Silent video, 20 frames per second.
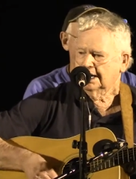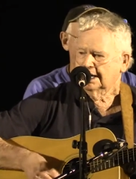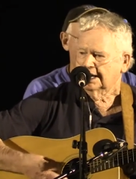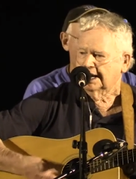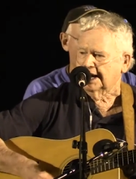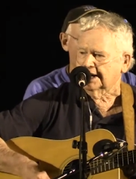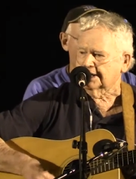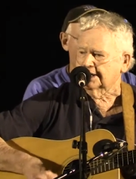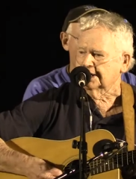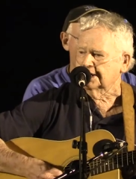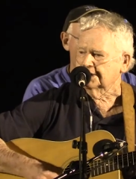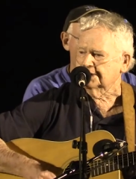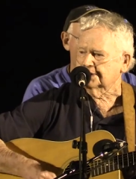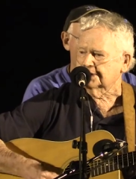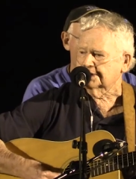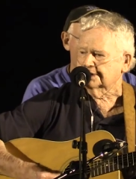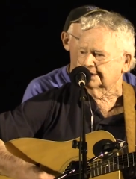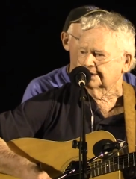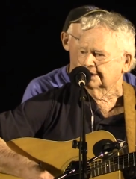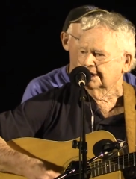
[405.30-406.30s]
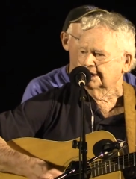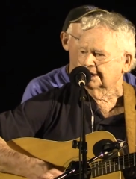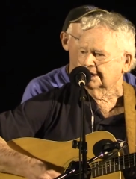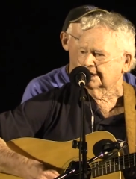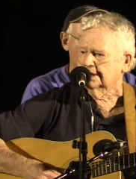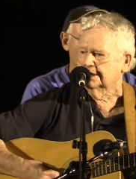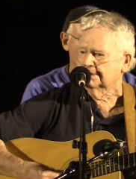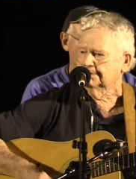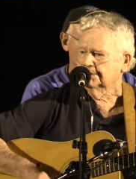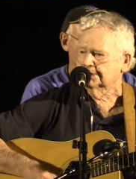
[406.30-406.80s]
like yesterday
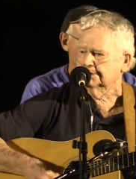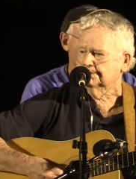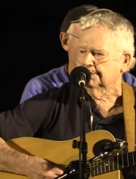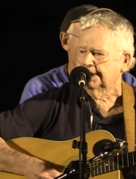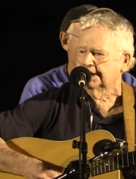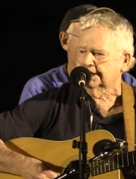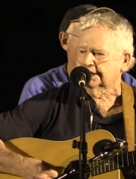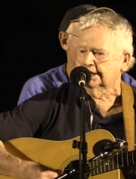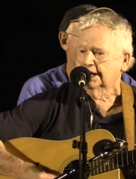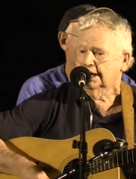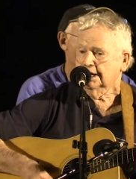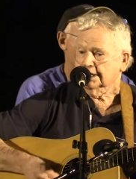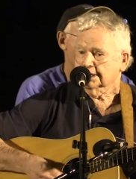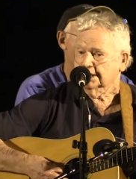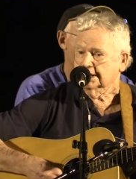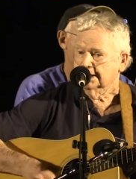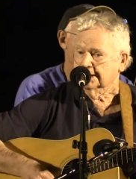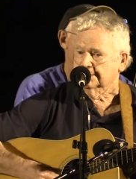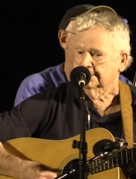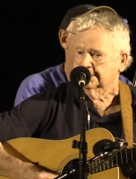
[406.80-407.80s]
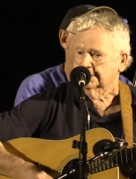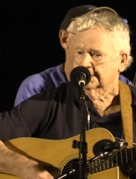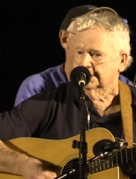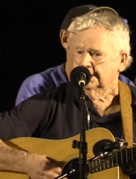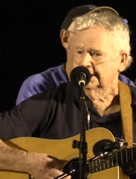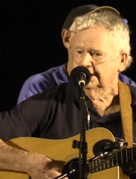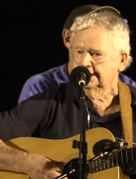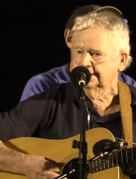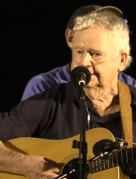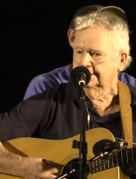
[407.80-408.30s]
comes back to live
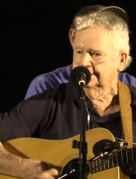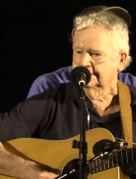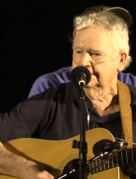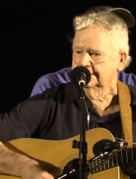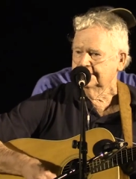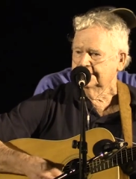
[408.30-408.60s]
again.